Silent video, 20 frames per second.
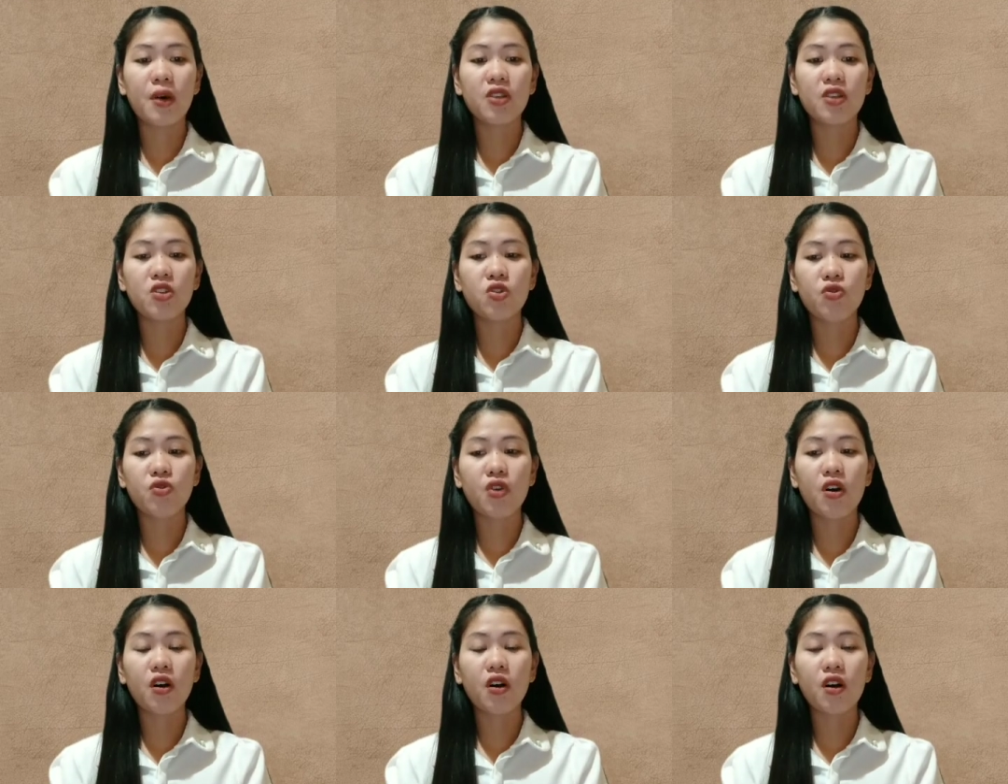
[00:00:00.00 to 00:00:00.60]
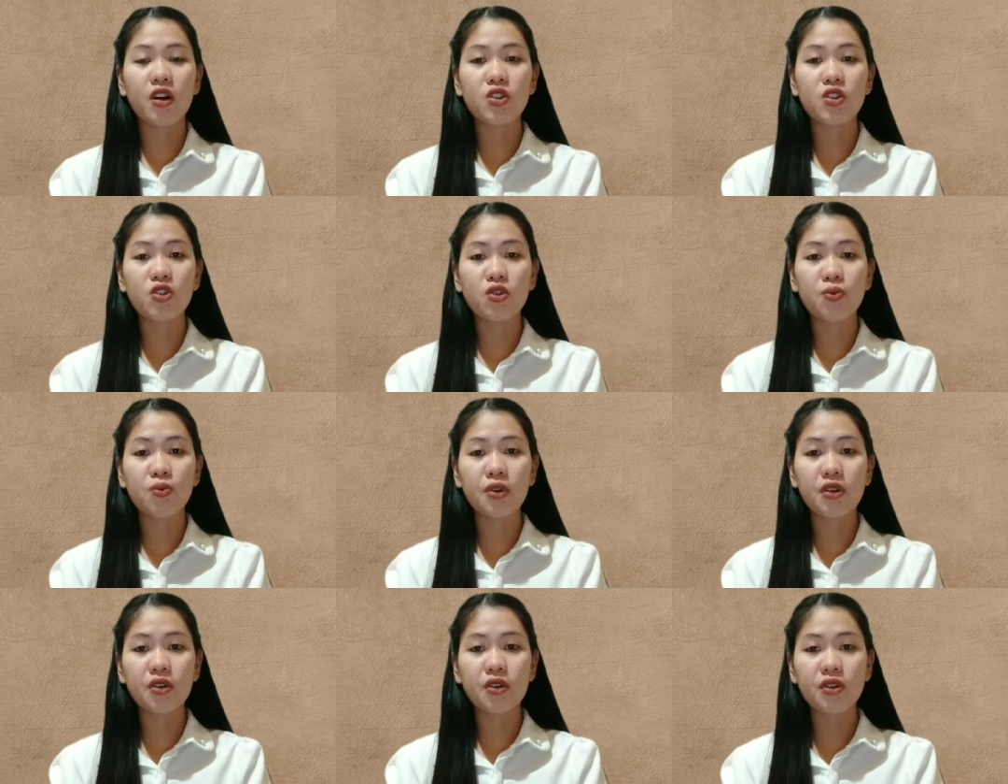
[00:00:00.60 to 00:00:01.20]
by strong
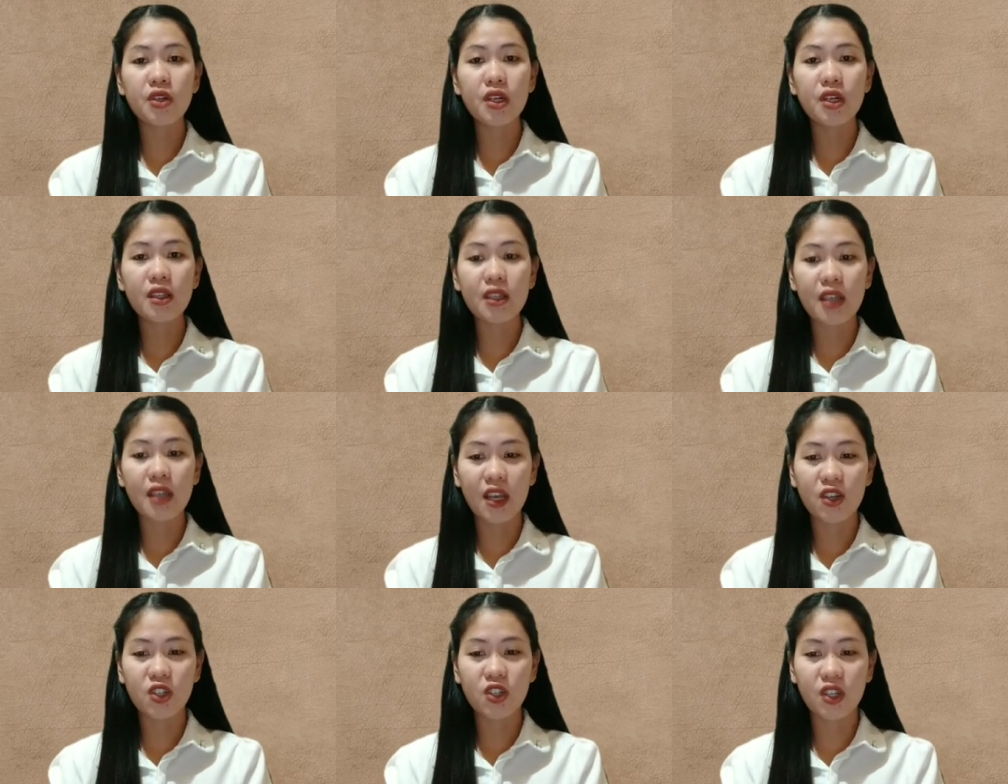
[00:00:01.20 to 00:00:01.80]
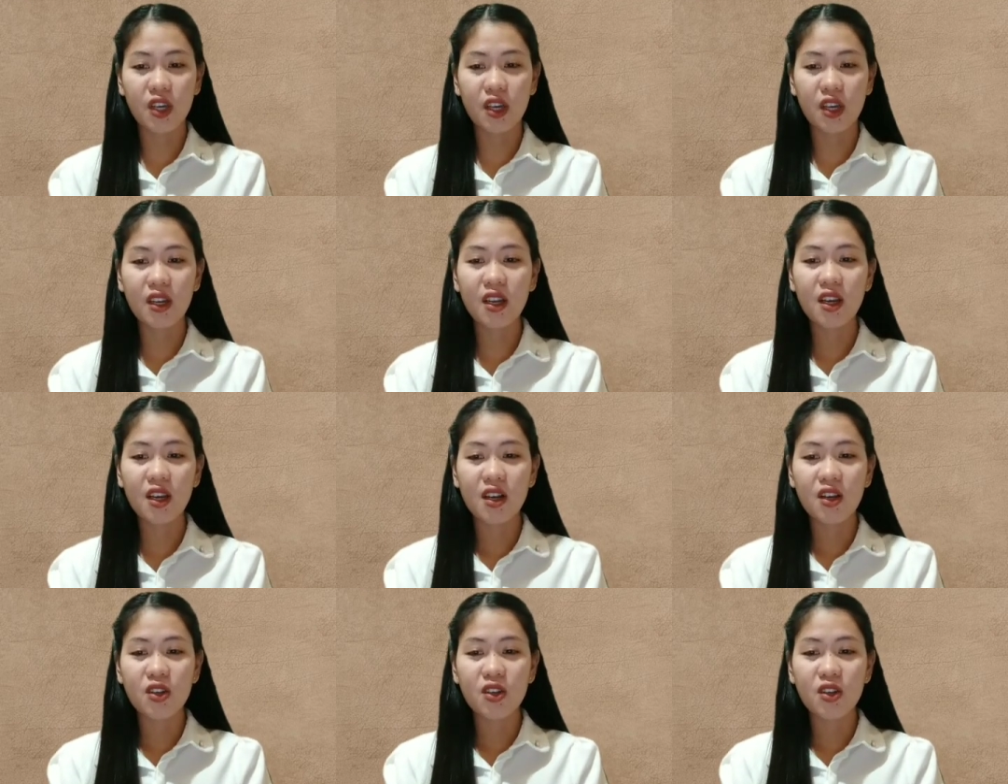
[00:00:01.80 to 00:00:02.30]
customer orientation,